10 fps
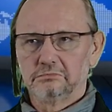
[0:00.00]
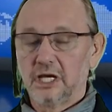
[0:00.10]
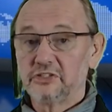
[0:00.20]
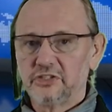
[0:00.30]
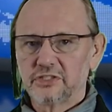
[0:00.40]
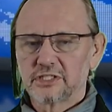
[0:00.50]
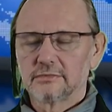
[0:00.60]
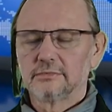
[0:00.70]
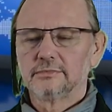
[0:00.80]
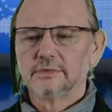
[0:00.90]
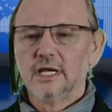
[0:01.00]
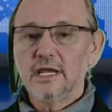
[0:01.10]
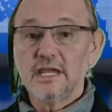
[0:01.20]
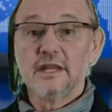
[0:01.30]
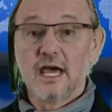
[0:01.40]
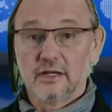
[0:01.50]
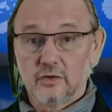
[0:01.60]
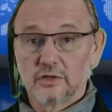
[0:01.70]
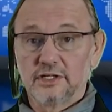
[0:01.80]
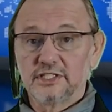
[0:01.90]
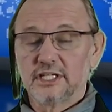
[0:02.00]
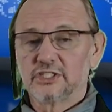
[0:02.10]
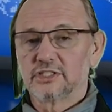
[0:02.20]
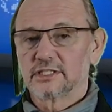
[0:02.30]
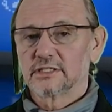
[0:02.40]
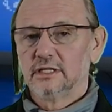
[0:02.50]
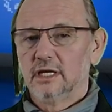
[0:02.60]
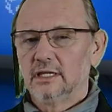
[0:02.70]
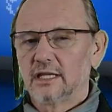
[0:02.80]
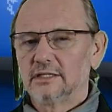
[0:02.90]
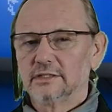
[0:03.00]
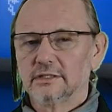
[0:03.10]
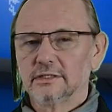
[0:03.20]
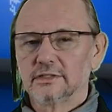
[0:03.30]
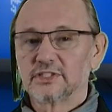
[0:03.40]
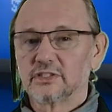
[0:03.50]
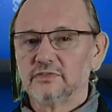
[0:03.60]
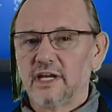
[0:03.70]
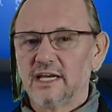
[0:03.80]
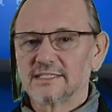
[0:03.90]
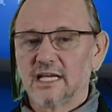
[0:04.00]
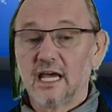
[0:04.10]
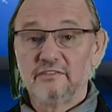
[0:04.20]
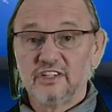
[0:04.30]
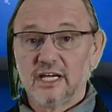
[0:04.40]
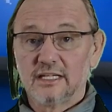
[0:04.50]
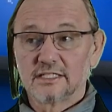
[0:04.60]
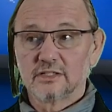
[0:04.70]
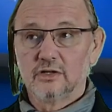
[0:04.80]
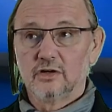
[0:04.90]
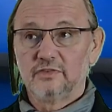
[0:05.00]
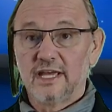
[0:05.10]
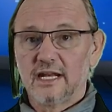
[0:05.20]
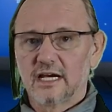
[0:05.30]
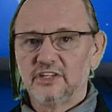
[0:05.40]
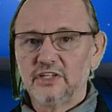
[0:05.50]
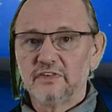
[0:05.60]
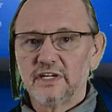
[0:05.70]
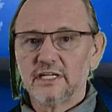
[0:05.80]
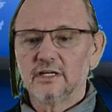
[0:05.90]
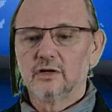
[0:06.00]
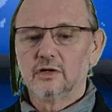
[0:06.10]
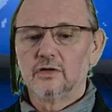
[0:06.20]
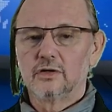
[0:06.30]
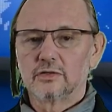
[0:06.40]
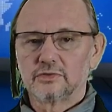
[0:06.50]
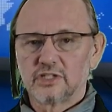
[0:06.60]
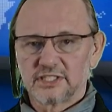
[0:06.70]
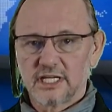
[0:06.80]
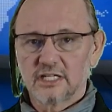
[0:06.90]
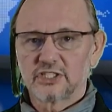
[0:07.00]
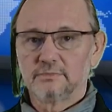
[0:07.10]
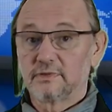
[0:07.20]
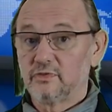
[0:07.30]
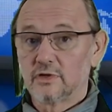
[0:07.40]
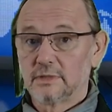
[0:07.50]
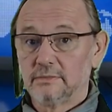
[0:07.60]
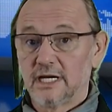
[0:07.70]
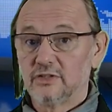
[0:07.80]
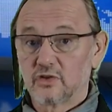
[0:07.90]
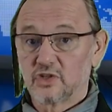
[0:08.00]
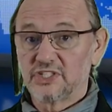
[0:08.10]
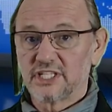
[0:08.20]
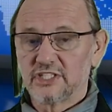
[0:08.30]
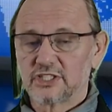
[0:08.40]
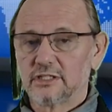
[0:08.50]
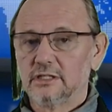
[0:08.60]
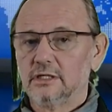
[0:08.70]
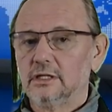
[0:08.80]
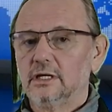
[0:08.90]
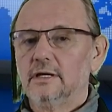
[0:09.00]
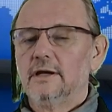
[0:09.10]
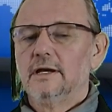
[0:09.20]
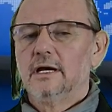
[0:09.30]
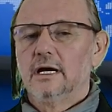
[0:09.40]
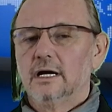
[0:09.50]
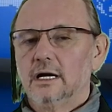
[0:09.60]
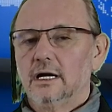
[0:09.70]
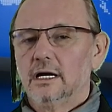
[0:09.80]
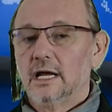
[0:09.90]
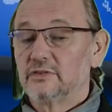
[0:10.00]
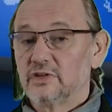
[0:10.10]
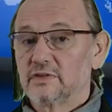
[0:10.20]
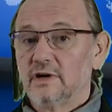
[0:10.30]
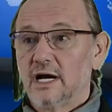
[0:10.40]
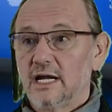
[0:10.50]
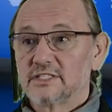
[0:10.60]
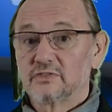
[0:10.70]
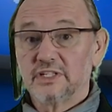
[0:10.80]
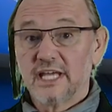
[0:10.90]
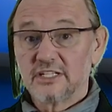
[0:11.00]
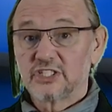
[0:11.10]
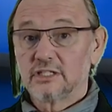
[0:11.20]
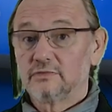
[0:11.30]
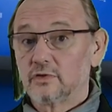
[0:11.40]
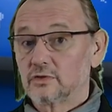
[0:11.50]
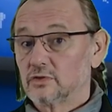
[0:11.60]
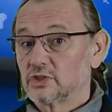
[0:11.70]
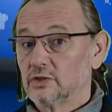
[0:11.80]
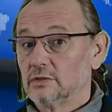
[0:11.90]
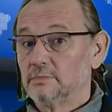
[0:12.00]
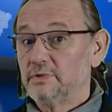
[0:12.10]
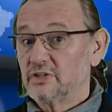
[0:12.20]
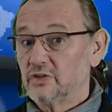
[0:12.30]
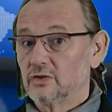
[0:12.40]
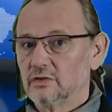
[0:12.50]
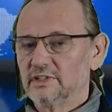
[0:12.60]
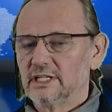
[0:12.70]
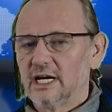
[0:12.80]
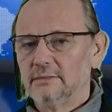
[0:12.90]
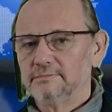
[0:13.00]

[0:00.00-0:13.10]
entities in an organization that serve as evidence of an activity or transaction performed by the organization and requires retention for some period of the time.